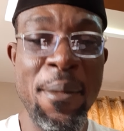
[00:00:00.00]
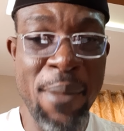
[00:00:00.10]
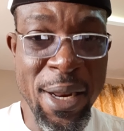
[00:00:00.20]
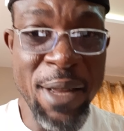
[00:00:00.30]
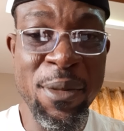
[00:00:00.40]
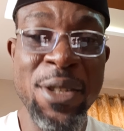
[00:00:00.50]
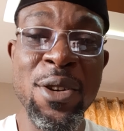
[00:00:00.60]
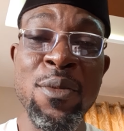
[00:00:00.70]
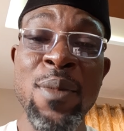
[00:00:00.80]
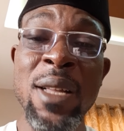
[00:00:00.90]
My name is
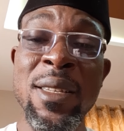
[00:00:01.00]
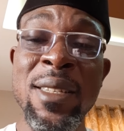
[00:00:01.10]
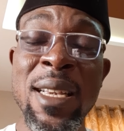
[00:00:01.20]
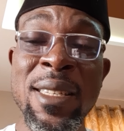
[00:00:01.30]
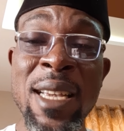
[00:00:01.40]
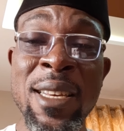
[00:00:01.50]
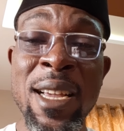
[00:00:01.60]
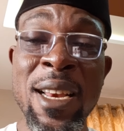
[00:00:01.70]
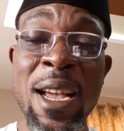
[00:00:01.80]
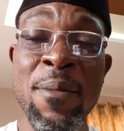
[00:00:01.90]
Yomi Martins, as I said
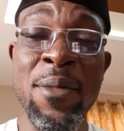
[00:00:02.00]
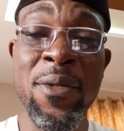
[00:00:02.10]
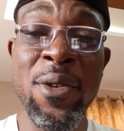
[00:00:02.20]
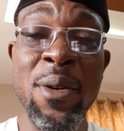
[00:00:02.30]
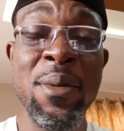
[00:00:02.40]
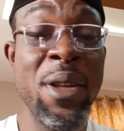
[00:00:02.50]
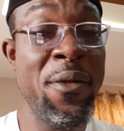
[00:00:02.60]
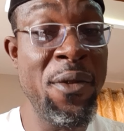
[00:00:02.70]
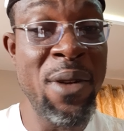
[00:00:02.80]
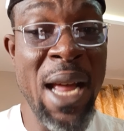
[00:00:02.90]
earlier before.
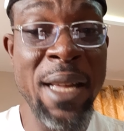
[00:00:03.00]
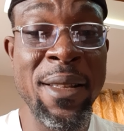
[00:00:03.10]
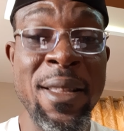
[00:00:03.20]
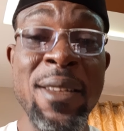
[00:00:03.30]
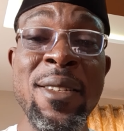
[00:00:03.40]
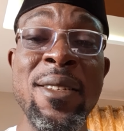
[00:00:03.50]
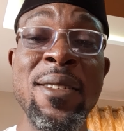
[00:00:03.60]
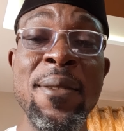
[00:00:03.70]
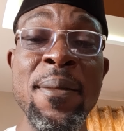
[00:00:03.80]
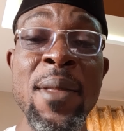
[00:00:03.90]
If you like this
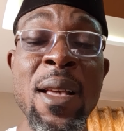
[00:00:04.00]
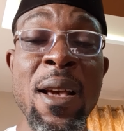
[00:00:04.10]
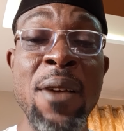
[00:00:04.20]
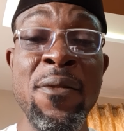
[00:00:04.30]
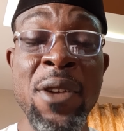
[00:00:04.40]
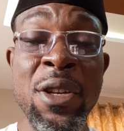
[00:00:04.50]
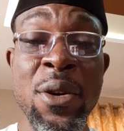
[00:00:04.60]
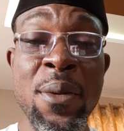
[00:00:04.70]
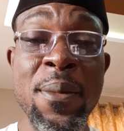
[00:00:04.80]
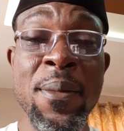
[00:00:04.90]
uh,
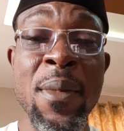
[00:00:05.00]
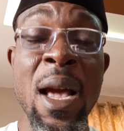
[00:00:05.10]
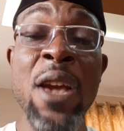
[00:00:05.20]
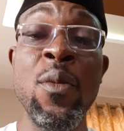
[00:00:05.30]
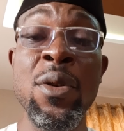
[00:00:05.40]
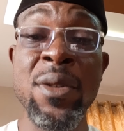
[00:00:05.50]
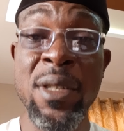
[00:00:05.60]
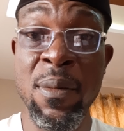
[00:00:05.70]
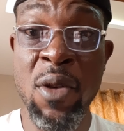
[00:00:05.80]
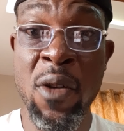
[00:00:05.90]
video and you want to
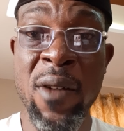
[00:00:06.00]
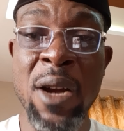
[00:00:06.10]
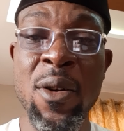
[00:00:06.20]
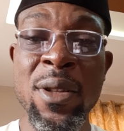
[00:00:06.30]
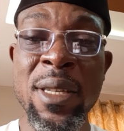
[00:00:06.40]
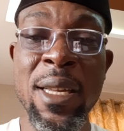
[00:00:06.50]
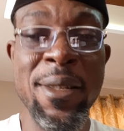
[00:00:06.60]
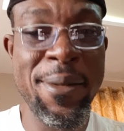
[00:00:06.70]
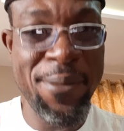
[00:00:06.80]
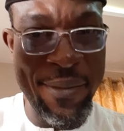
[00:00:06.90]
see more of our
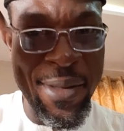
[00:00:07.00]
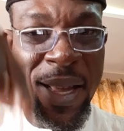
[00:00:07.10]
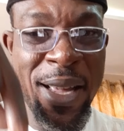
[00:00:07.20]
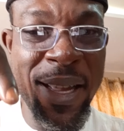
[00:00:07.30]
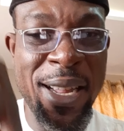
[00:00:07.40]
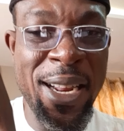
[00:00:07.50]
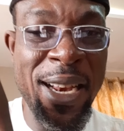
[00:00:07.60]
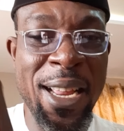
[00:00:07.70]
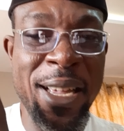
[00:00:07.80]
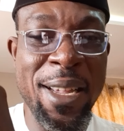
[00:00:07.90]
content,
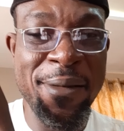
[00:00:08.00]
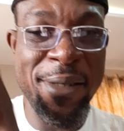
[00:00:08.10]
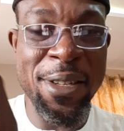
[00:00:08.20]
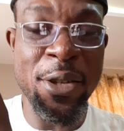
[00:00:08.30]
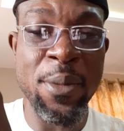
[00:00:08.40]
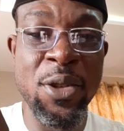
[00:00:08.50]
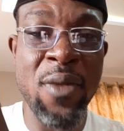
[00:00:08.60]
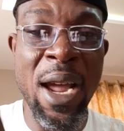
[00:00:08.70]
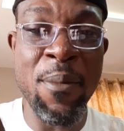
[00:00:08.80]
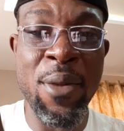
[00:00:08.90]
click the
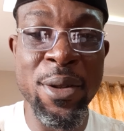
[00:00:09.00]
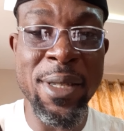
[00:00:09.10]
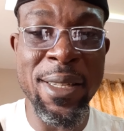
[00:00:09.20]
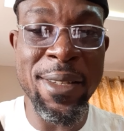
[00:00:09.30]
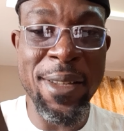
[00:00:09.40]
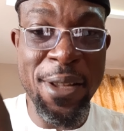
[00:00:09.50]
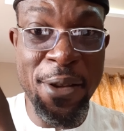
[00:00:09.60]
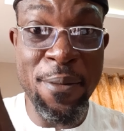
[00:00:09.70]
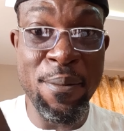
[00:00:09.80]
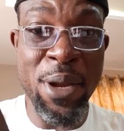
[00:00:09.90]
subscribe button
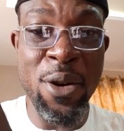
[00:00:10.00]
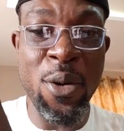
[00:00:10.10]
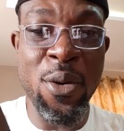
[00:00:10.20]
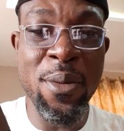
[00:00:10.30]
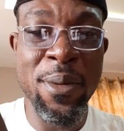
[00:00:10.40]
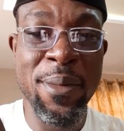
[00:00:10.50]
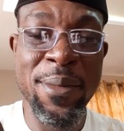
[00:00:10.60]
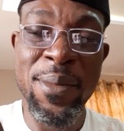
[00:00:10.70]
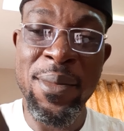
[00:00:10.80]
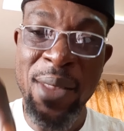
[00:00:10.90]
below,
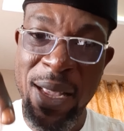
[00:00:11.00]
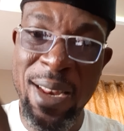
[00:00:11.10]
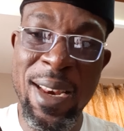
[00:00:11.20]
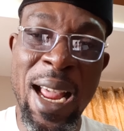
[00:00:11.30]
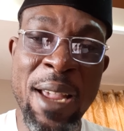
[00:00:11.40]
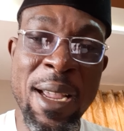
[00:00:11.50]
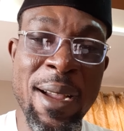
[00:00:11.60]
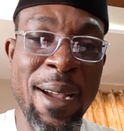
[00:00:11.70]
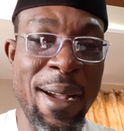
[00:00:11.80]
like